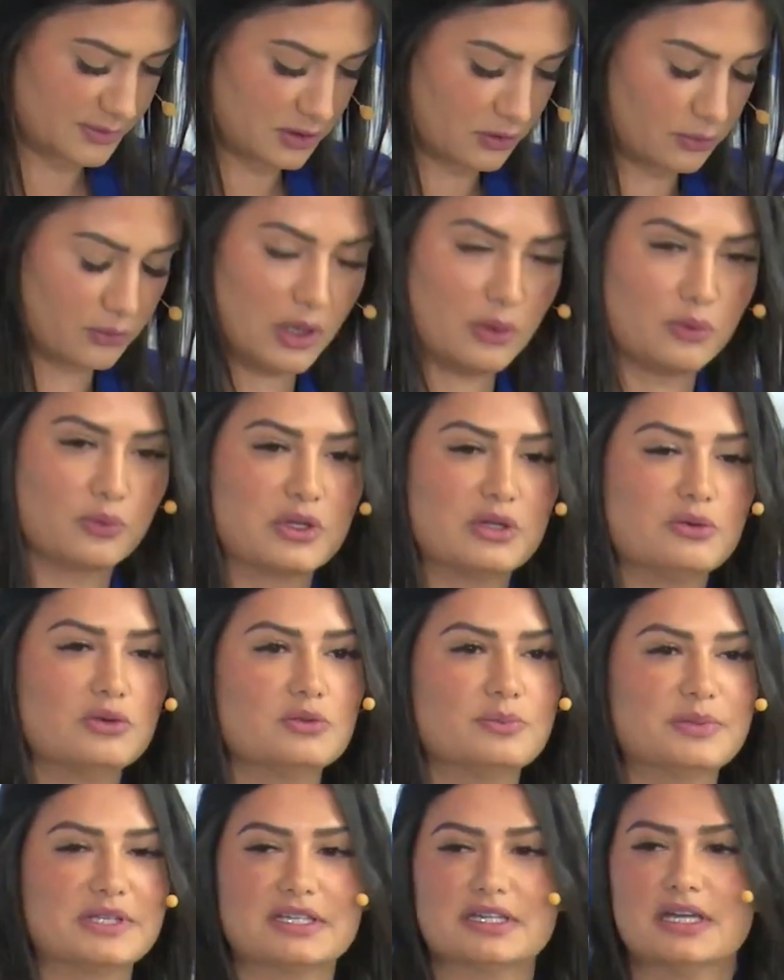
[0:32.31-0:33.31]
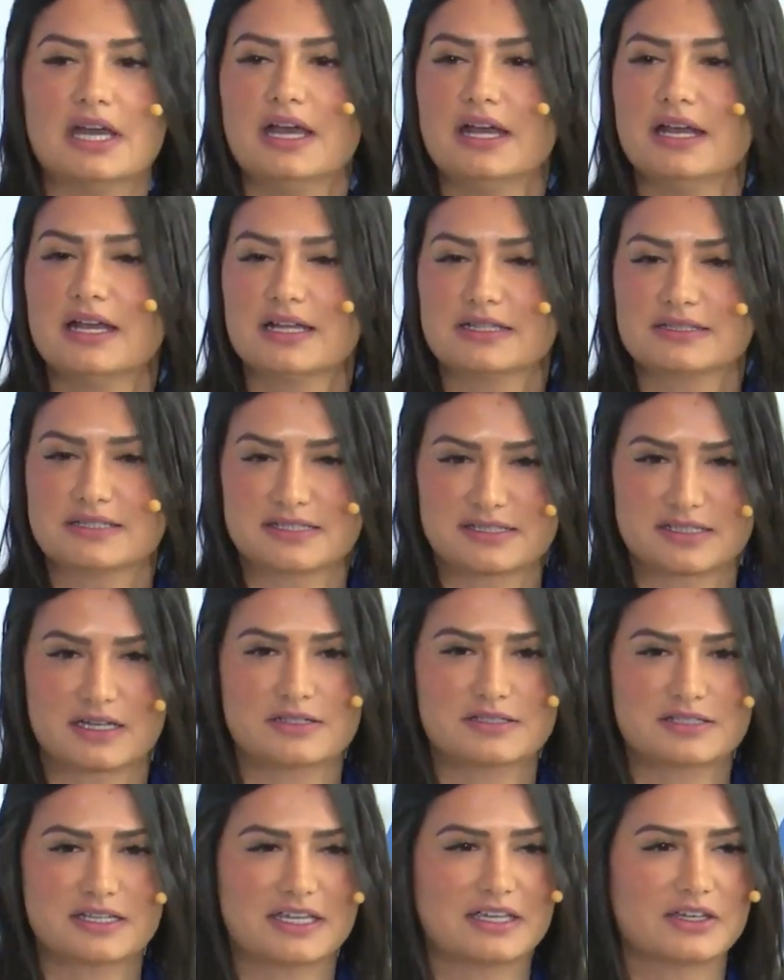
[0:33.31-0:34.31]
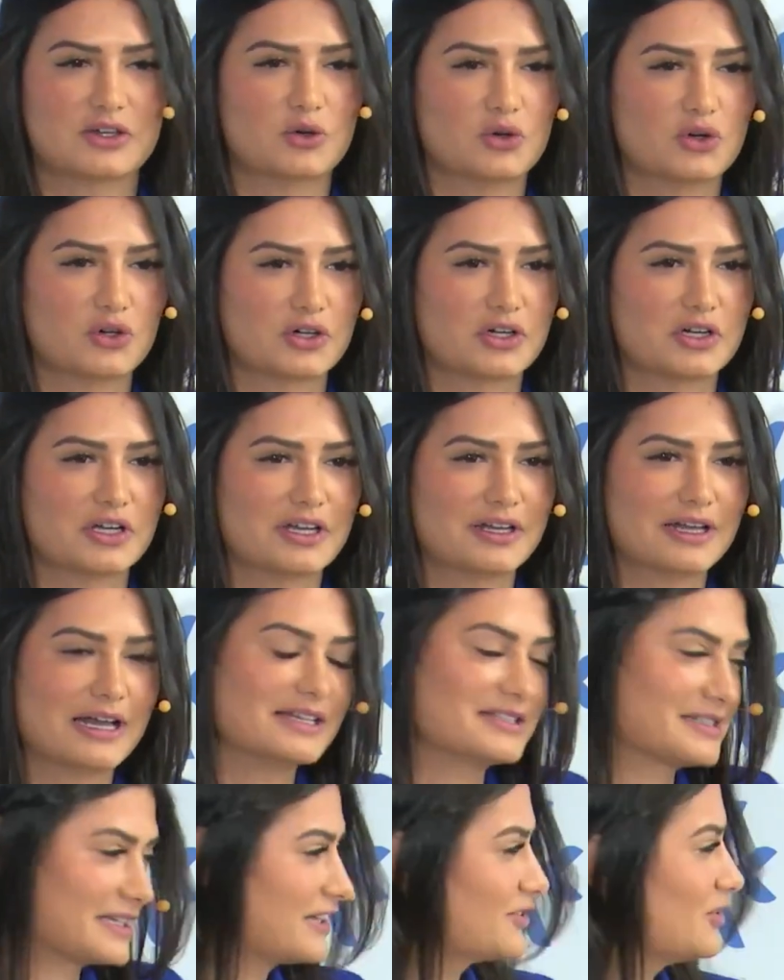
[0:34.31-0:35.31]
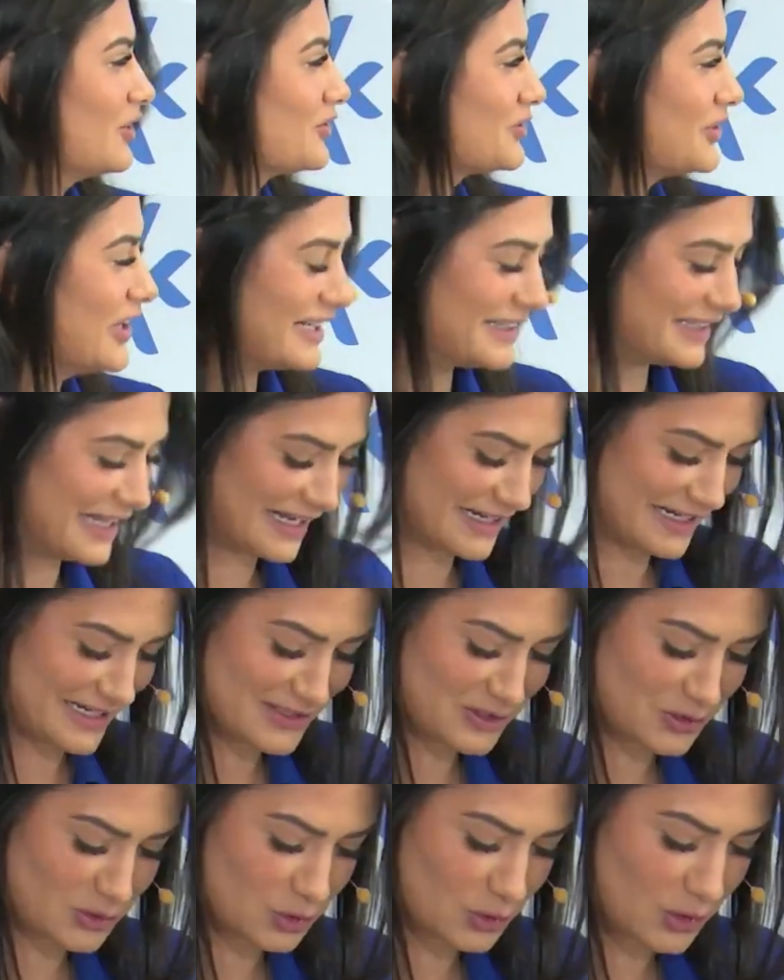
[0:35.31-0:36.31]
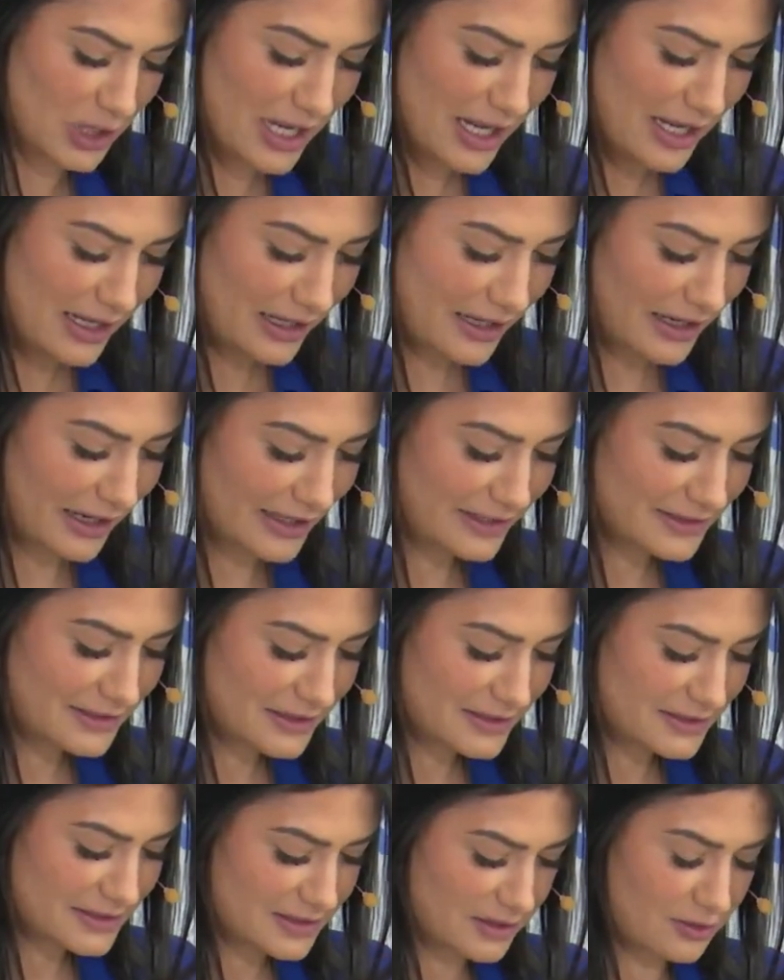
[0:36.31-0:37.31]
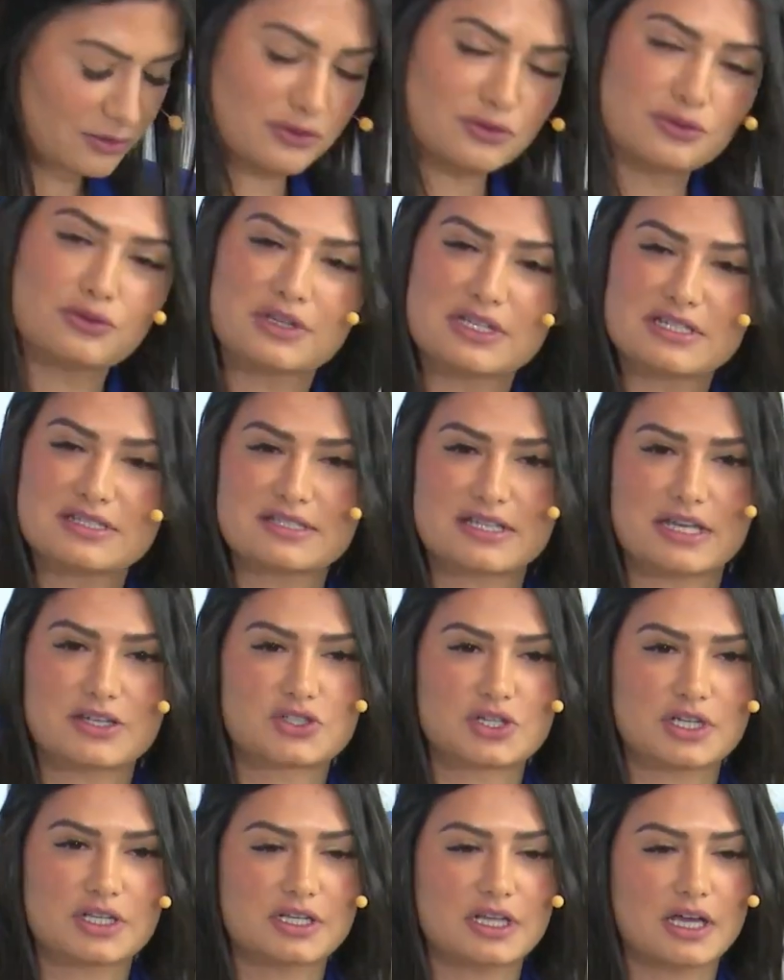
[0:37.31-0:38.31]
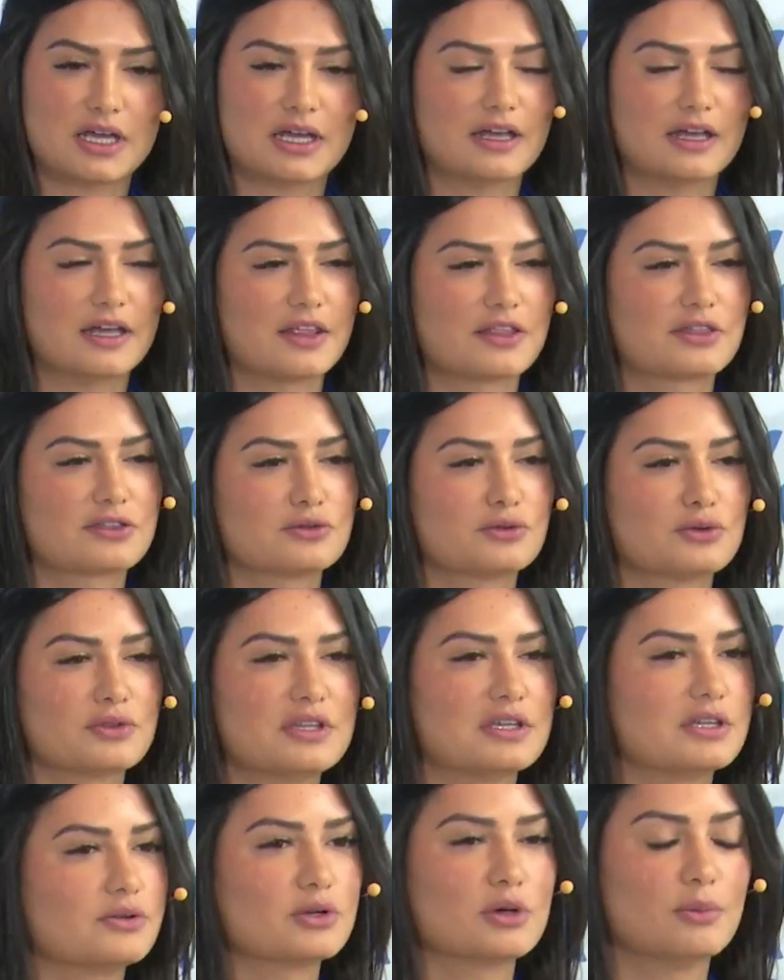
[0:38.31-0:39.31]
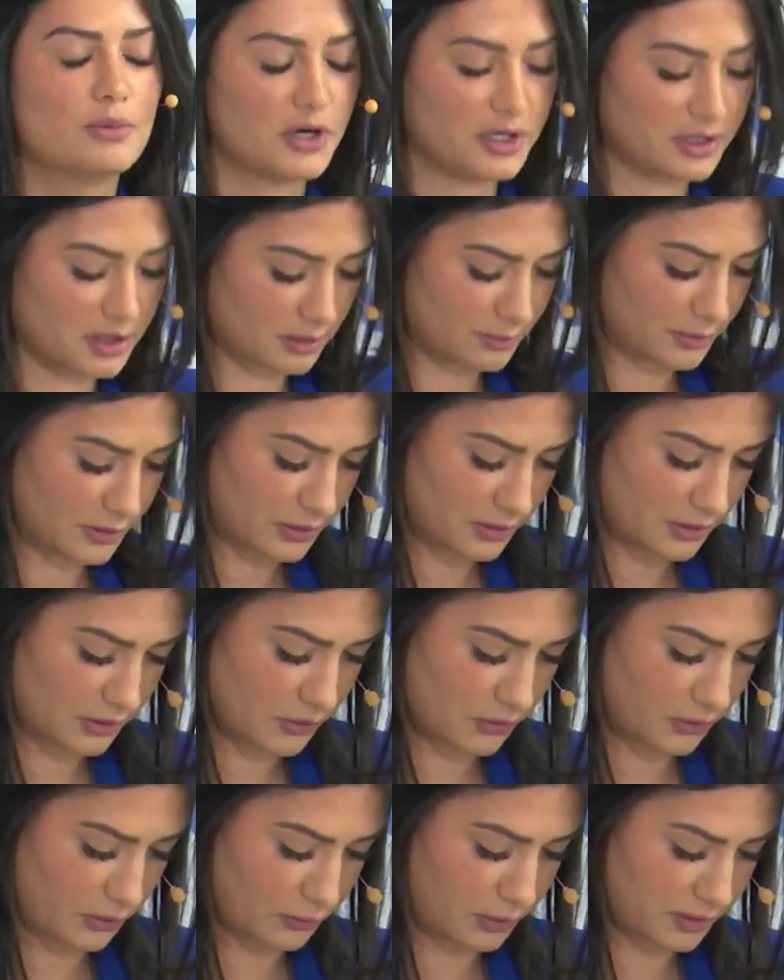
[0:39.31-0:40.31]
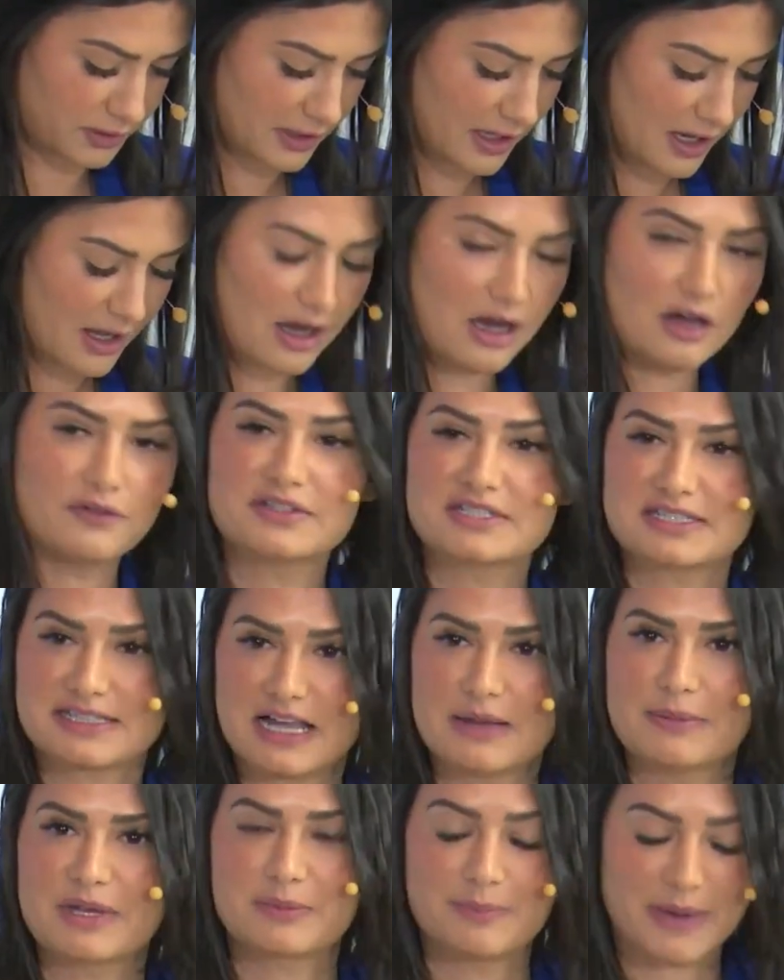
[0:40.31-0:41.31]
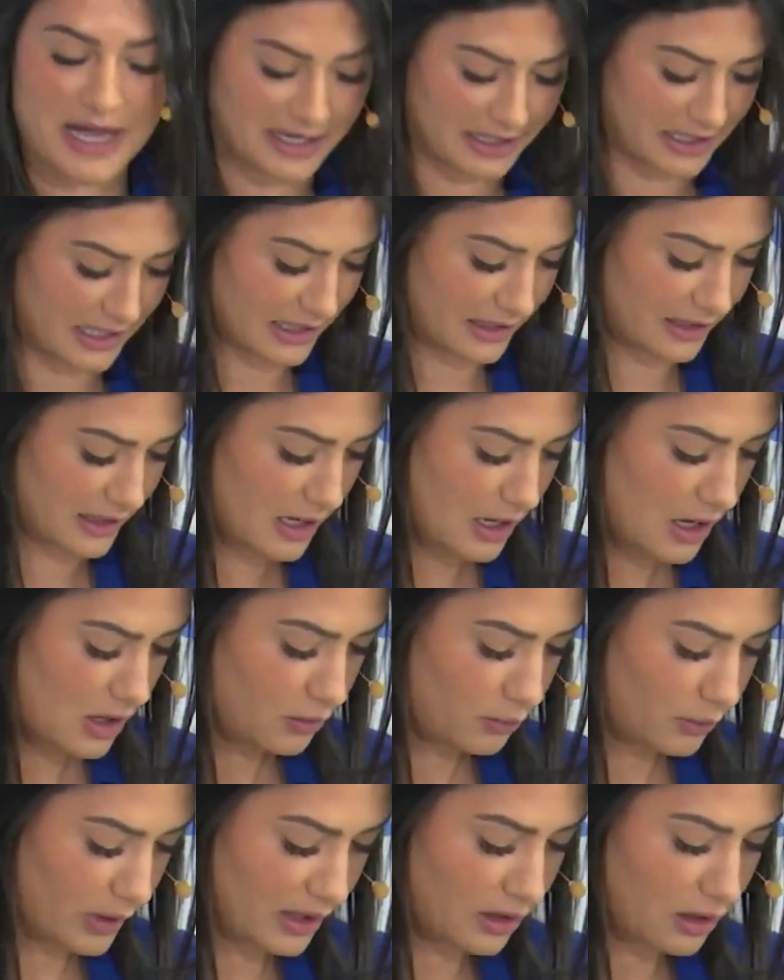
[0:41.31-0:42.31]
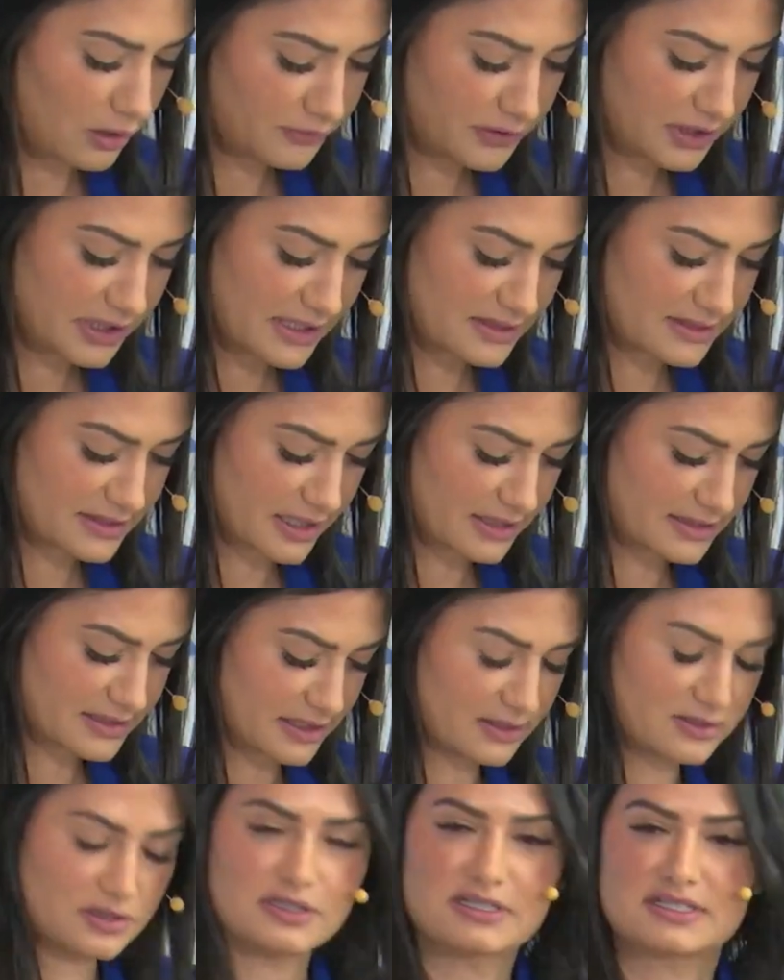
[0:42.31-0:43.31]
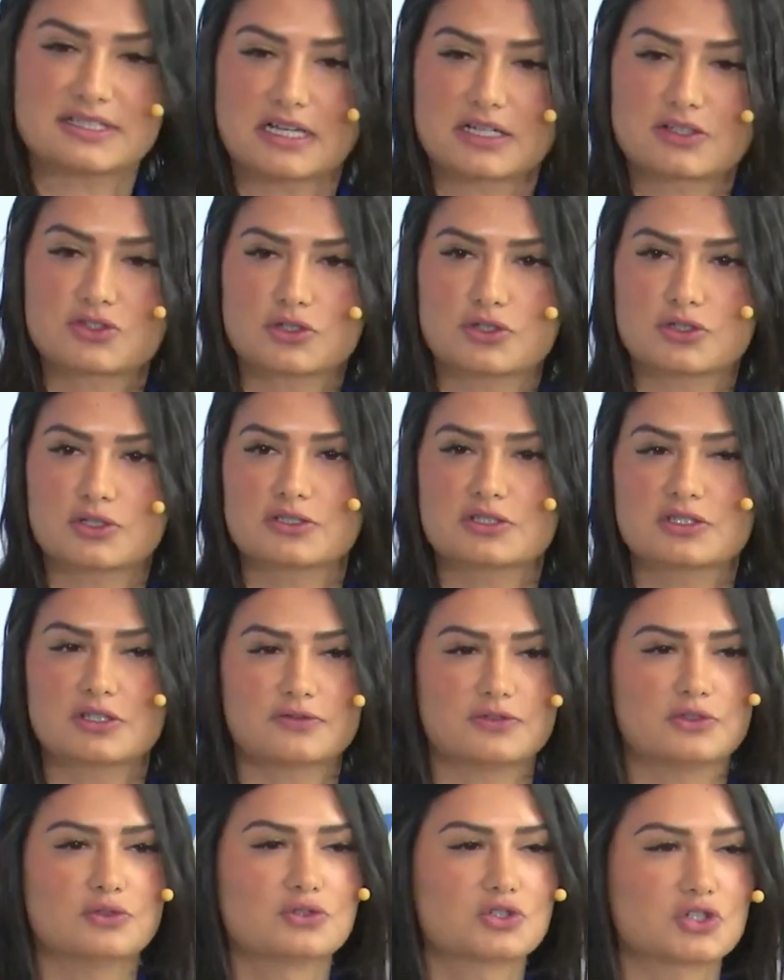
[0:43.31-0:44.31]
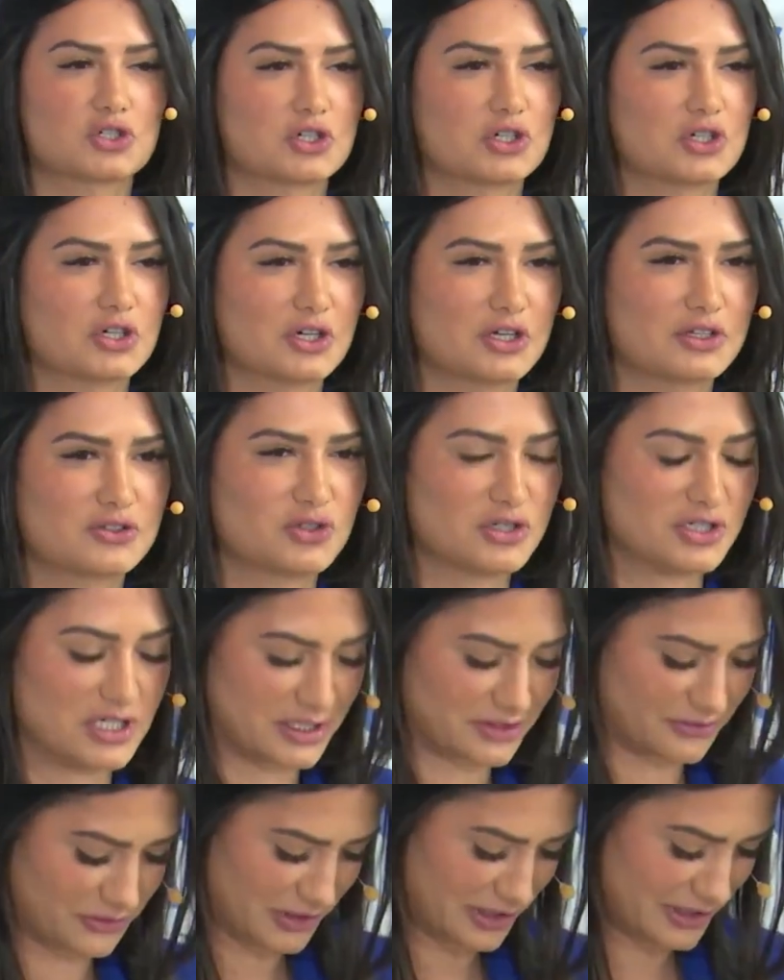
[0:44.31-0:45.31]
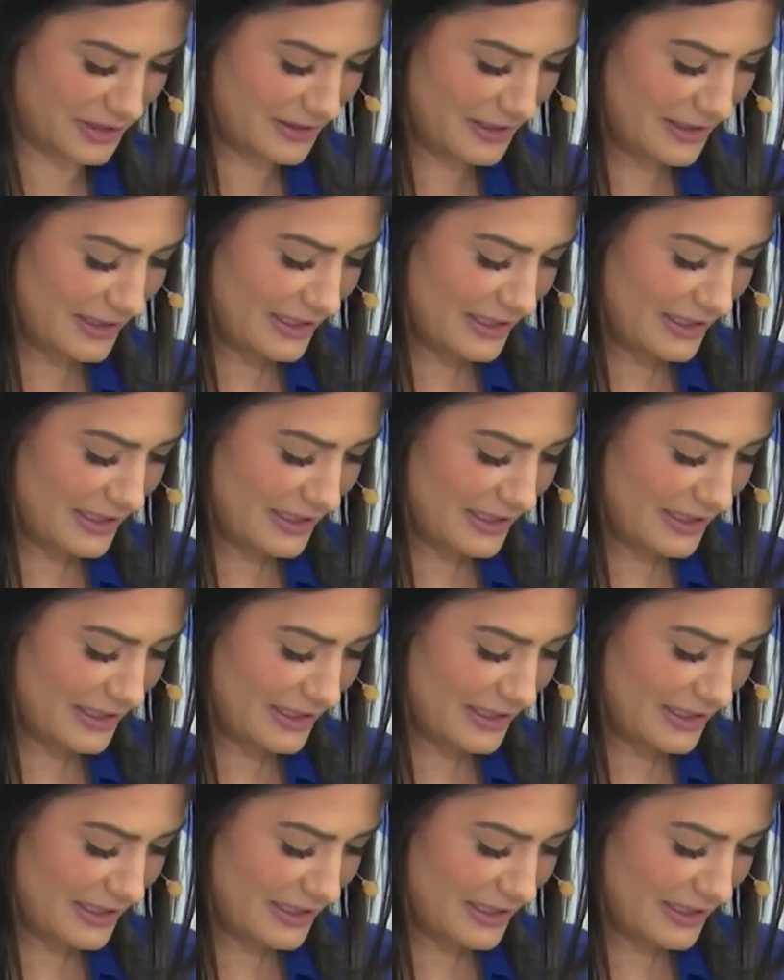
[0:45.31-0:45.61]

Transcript: So what we will be discussing or asking Dr. Adnan is to guide us through this session through the remarkable growth of Islamic banking while offering insights into the sector's future trajectory.